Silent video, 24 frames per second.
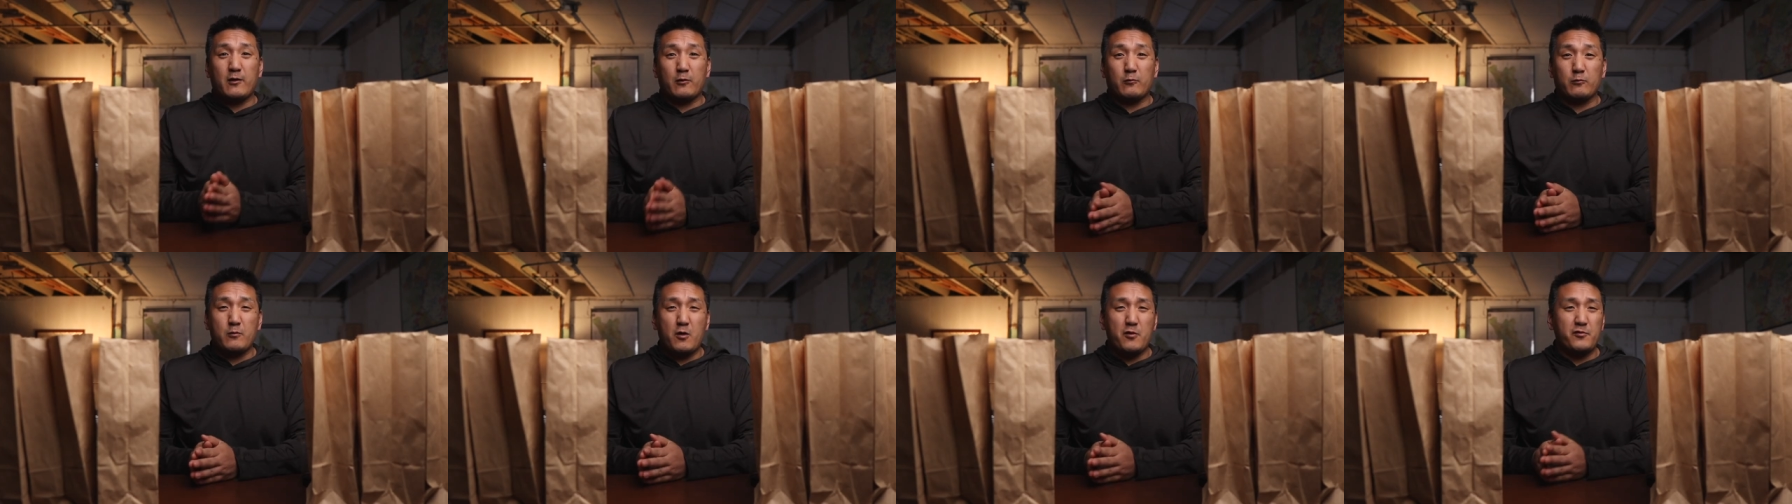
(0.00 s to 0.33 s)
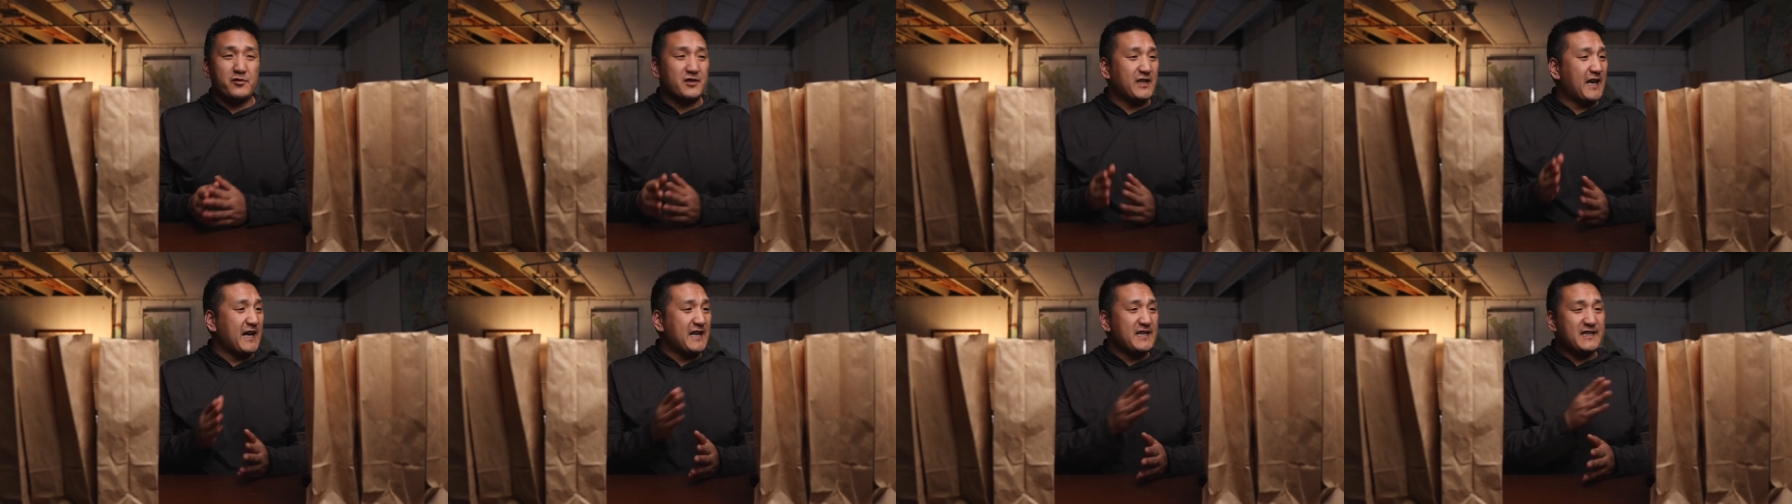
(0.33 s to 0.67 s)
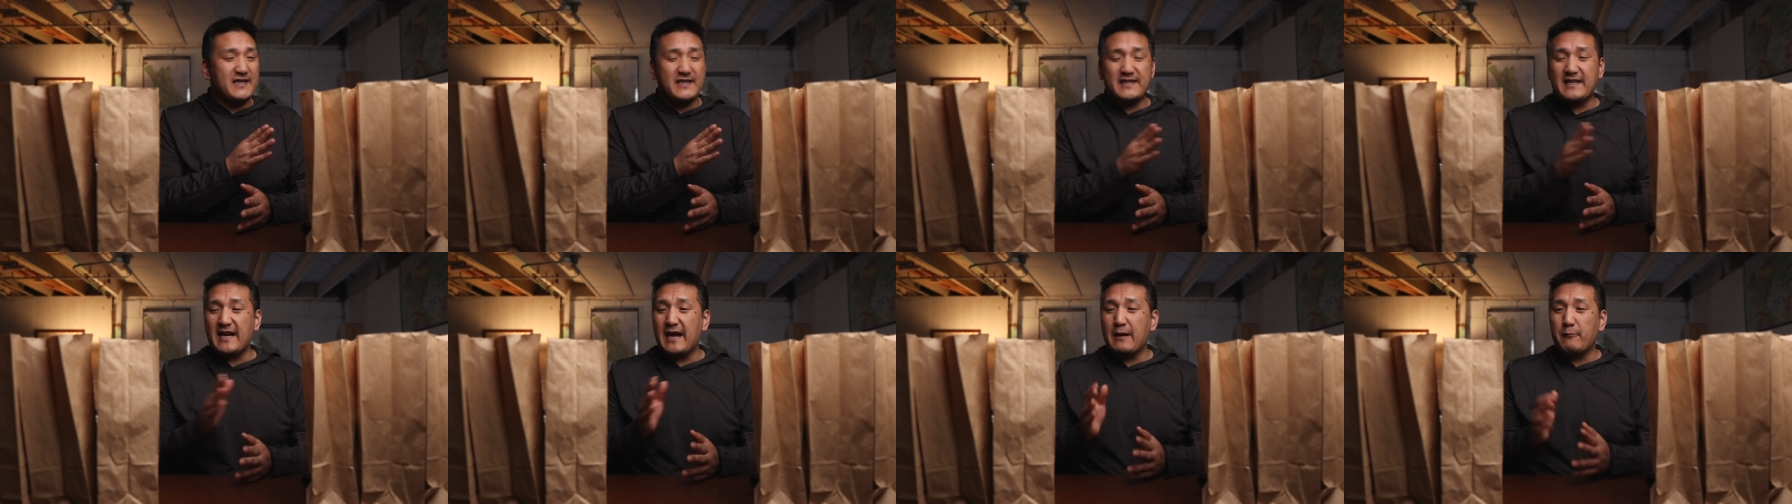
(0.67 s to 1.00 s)
or rosé.
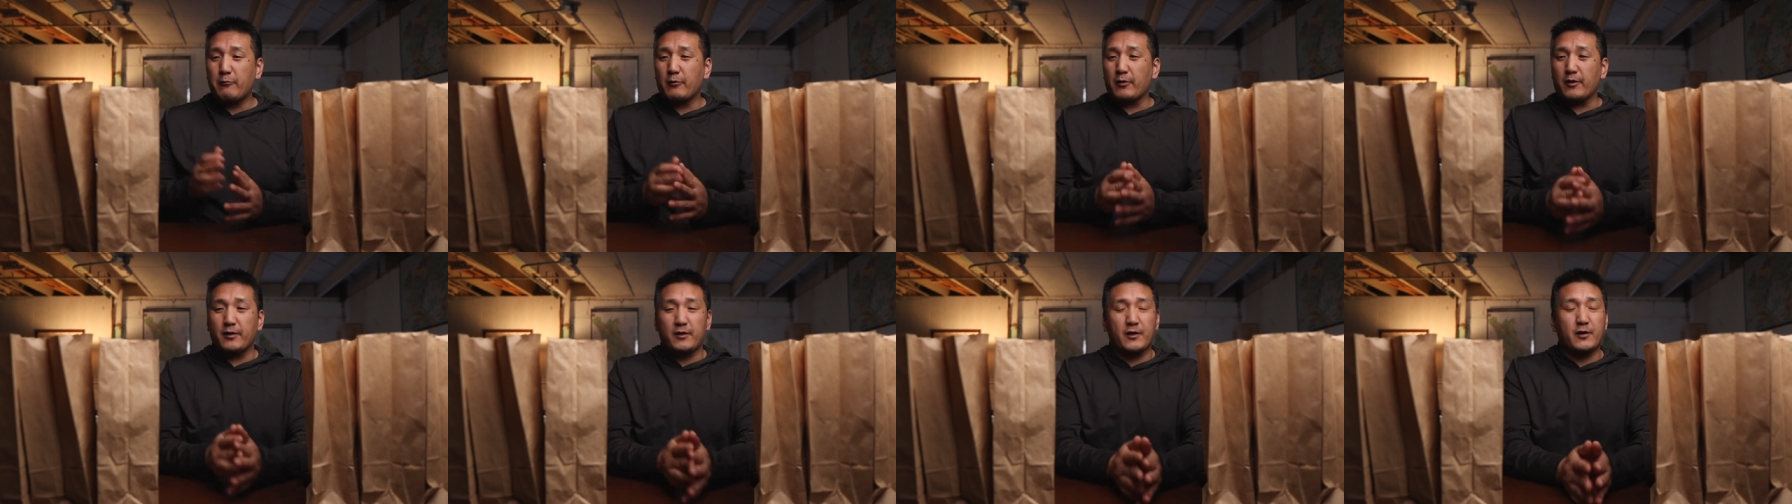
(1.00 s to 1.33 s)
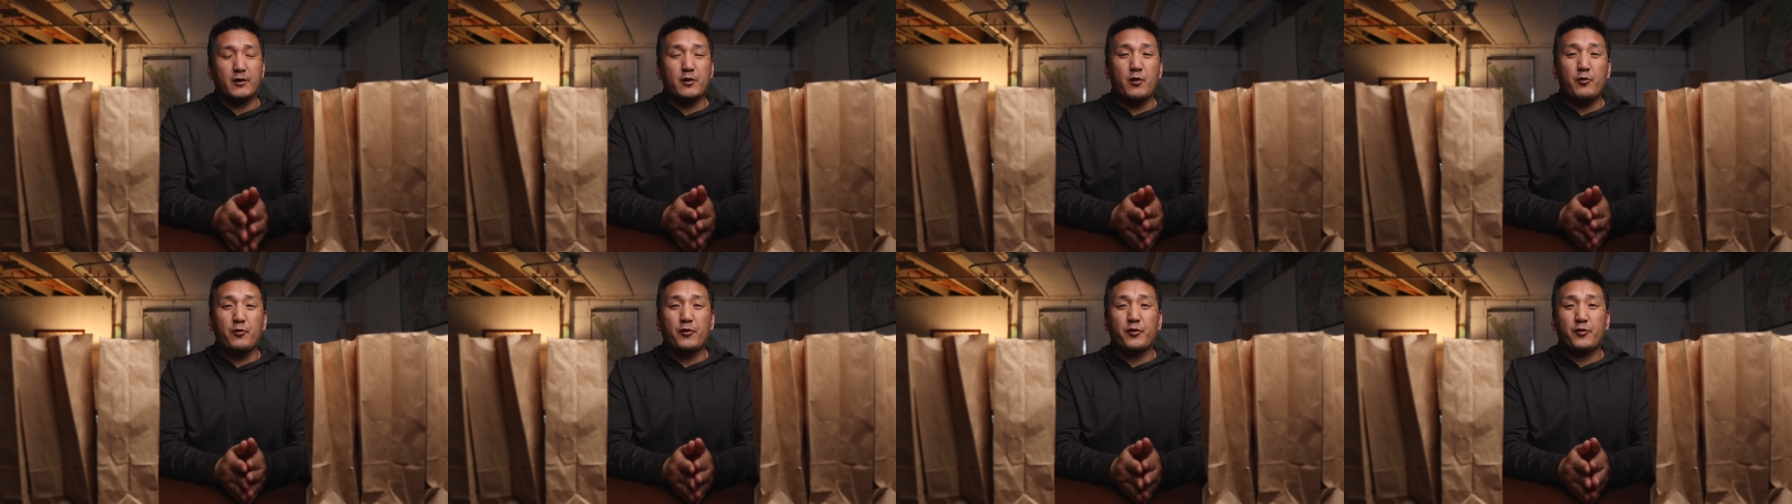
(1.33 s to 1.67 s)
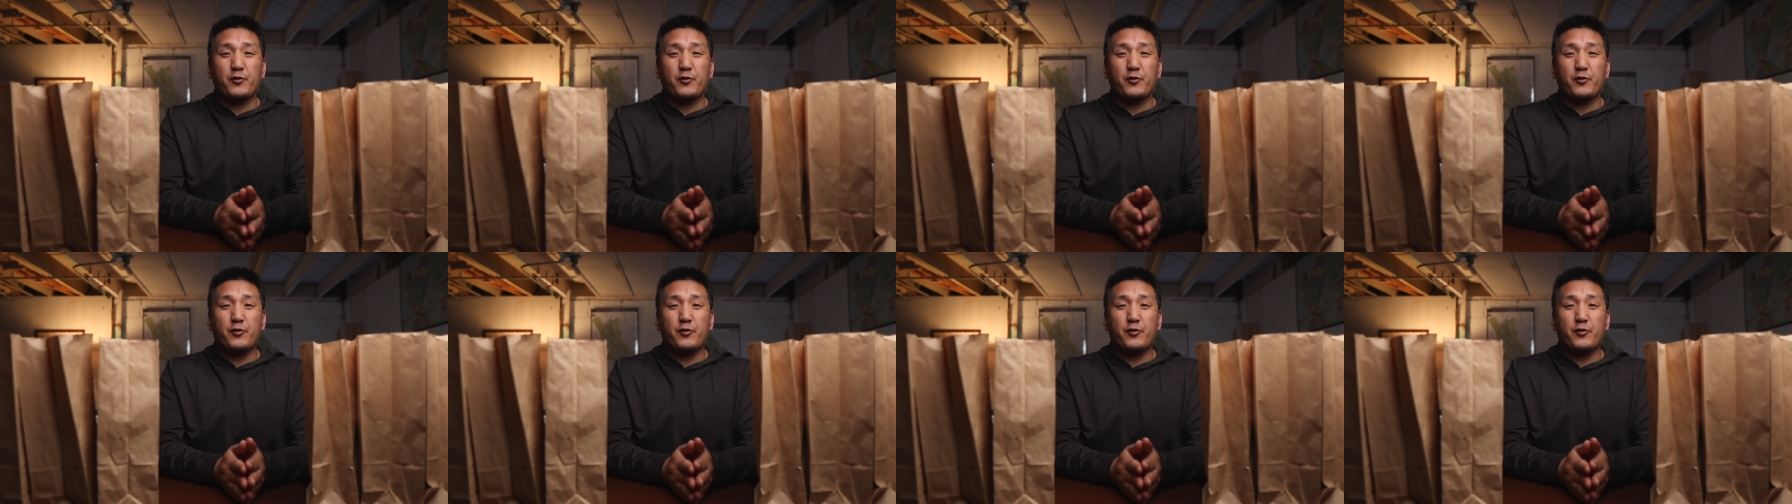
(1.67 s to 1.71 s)
Today we're gonna go